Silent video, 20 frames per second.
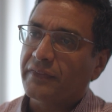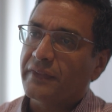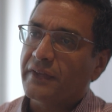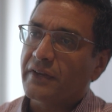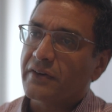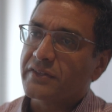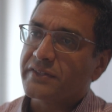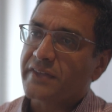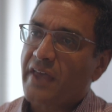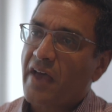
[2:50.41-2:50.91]

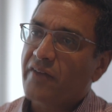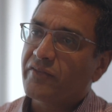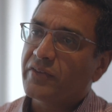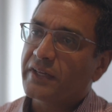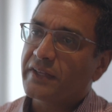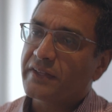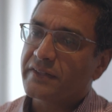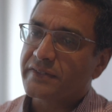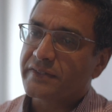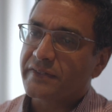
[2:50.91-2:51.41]
There's
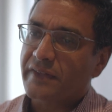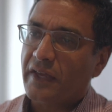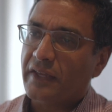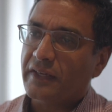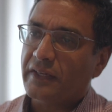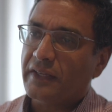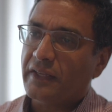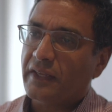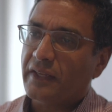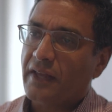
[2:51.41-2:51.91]
evidence
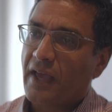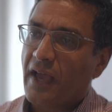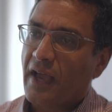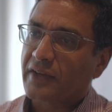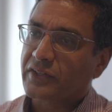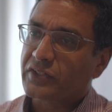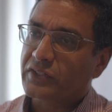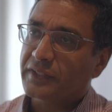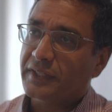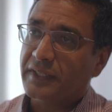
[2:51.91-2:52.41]
that it
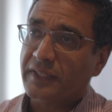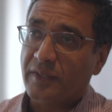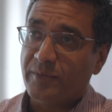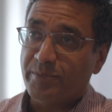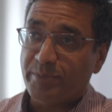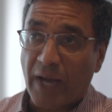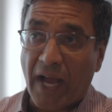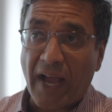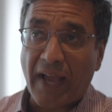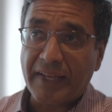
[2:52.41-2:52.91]
actually
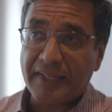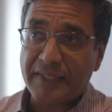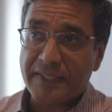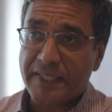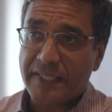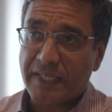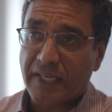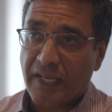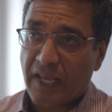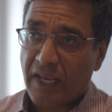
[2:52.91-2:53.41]
can bind
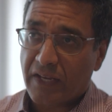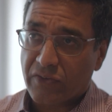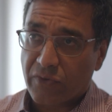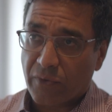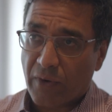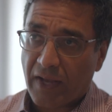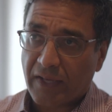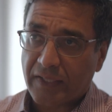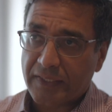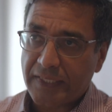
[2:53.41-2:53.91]
DNA
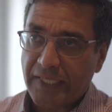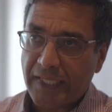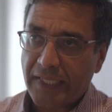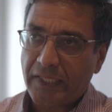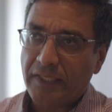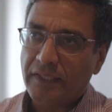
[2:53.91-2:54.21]
directly.